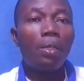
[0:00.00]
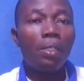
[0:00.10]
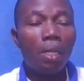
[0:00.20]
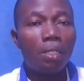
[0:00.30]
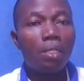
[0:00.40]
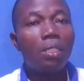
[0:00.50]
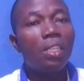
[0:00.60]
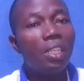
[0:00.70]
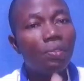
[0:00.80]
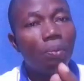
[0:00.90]
Yes,
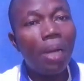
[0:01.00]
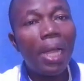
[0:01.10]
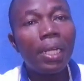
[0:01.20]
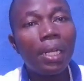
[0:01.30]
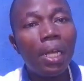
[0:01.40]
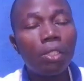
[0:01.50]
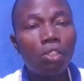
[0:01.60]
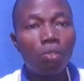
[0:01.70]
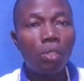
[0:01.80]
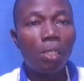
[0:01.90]
if you buy a land
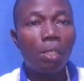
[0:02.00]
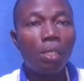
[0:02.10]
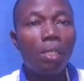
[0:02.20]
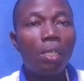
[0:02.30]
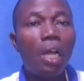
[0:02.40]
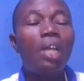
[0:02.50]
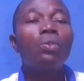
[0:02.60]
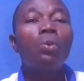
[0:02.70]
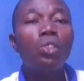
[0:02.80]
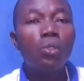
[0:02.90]
today and
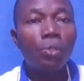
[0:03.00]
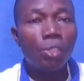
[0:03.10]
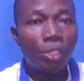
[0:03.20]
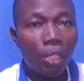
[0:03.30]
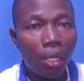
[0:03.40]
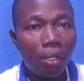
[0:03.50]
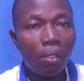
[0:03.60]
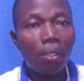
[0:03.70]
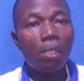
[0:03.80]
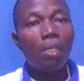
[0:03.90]
you want to resell,
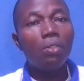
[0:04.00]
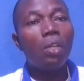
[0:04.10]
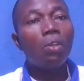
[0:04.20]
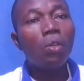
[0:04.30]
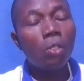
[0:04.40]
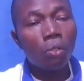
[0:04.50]
you are not going